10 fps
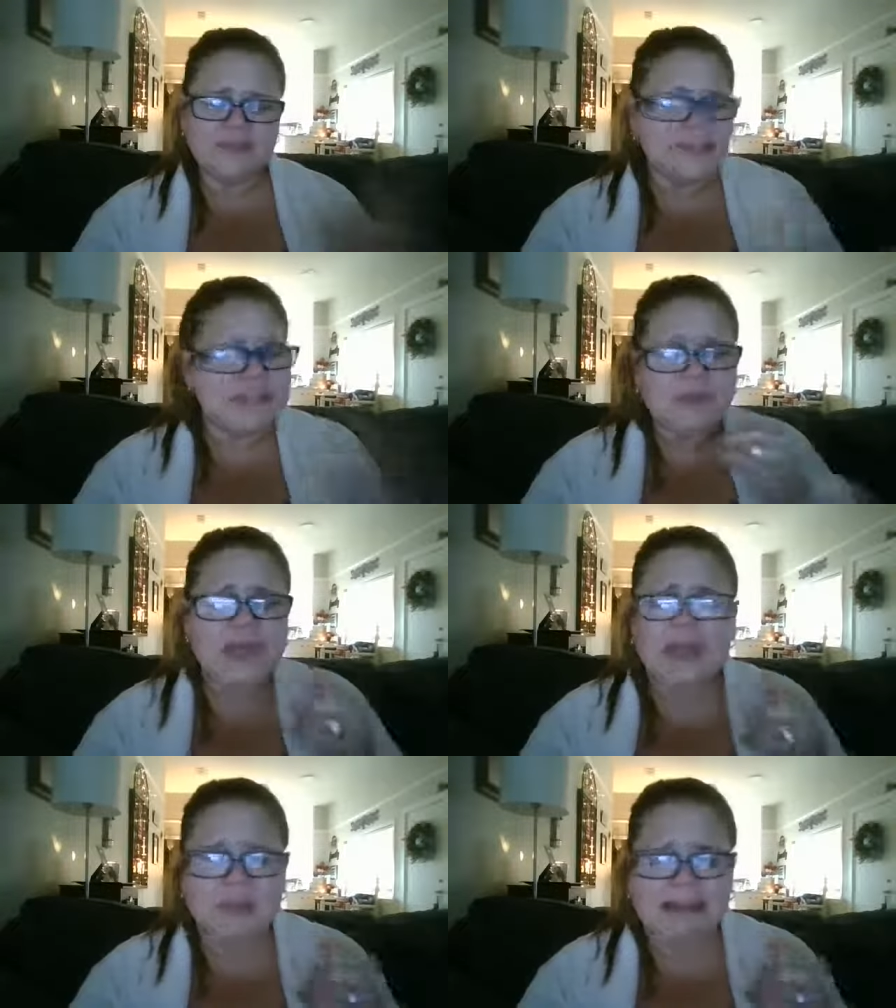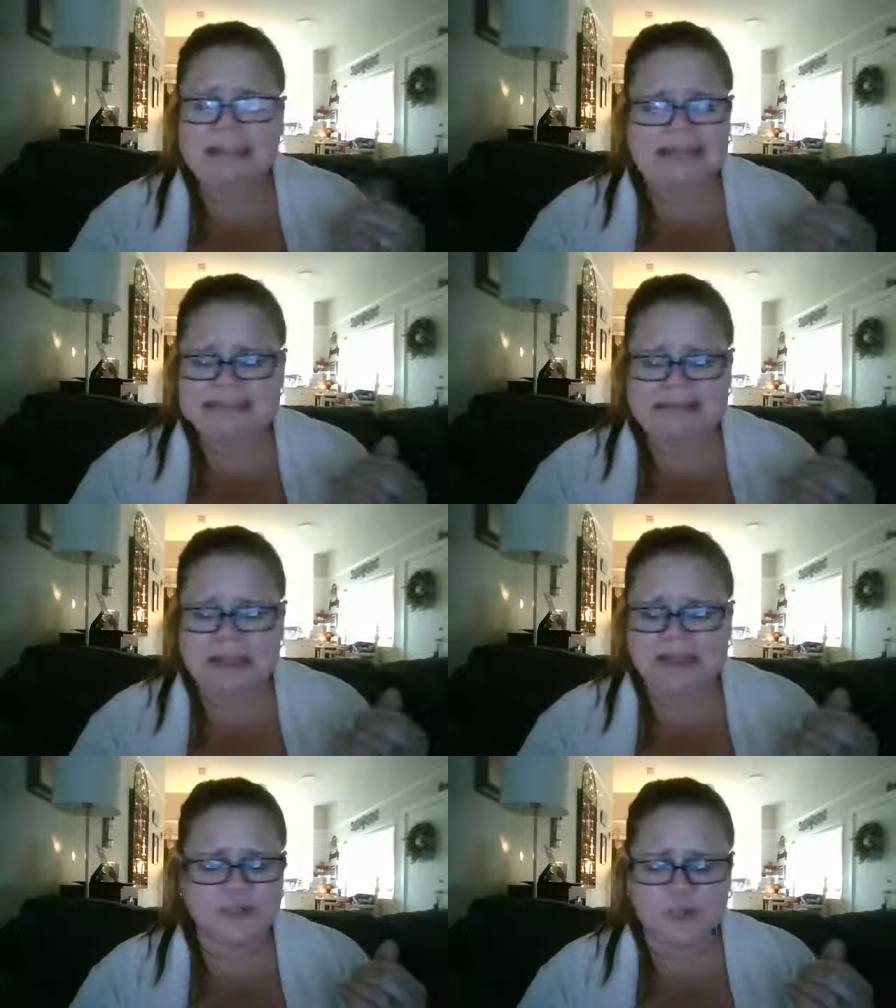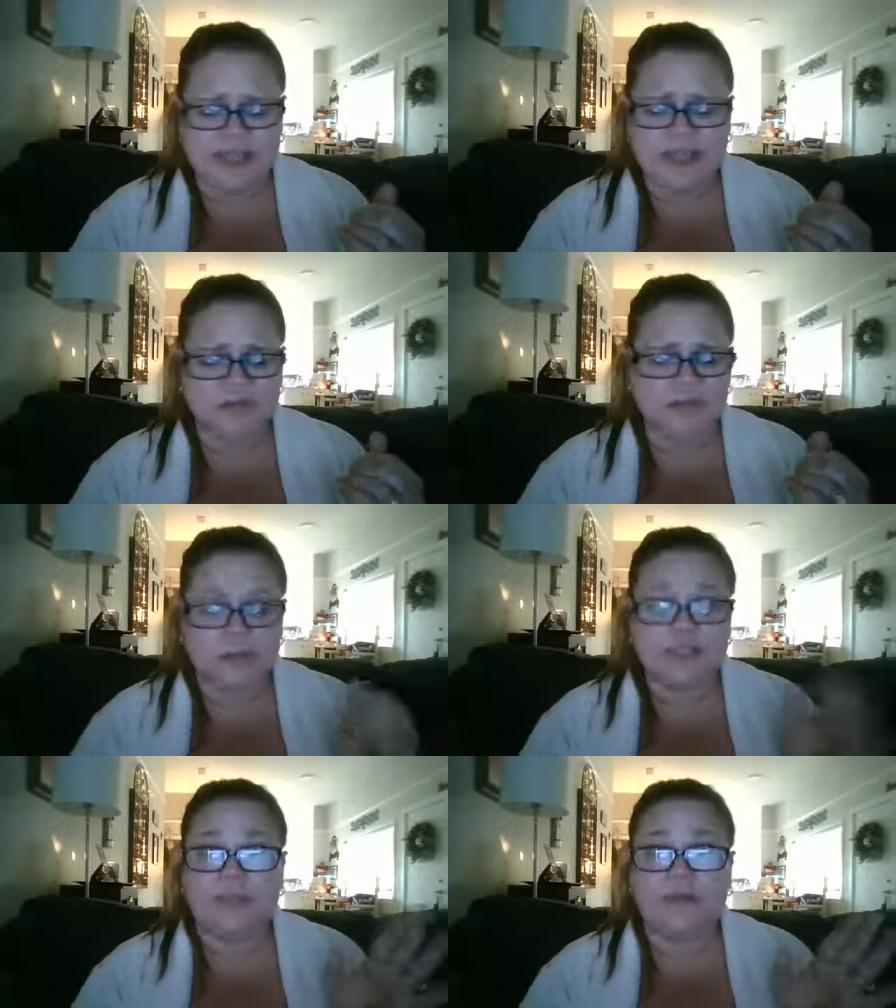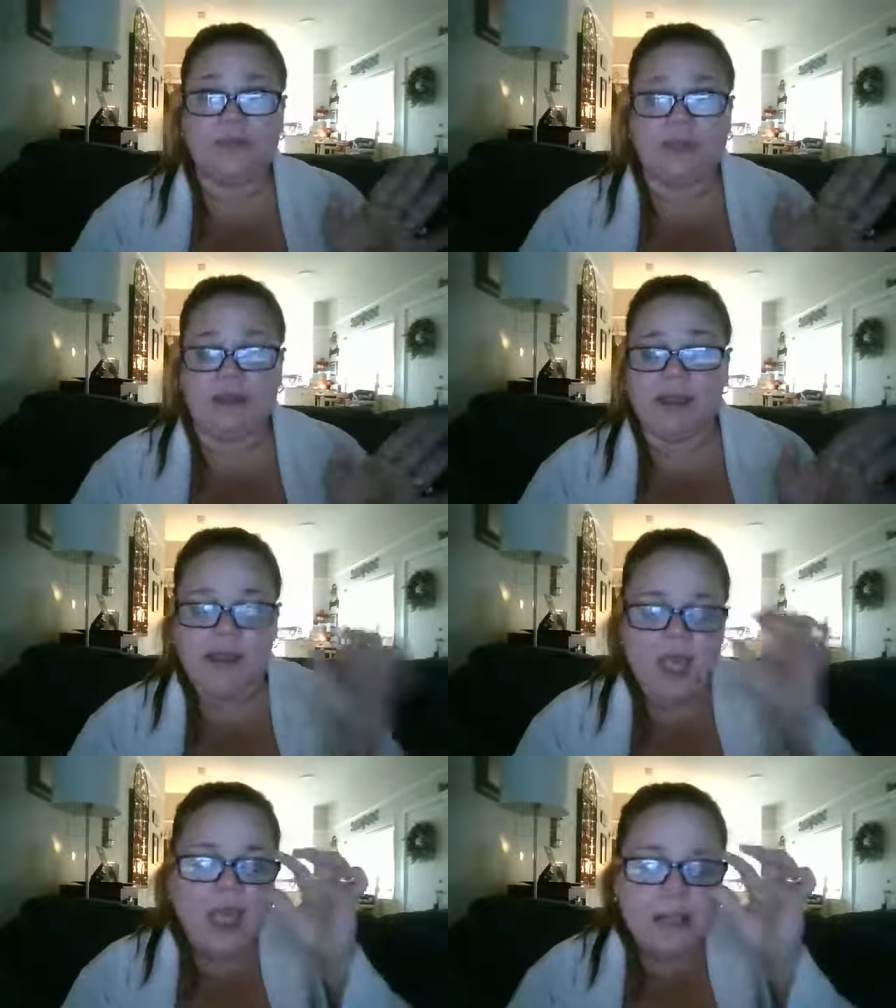because then we got to bring that into next week and we're done with that.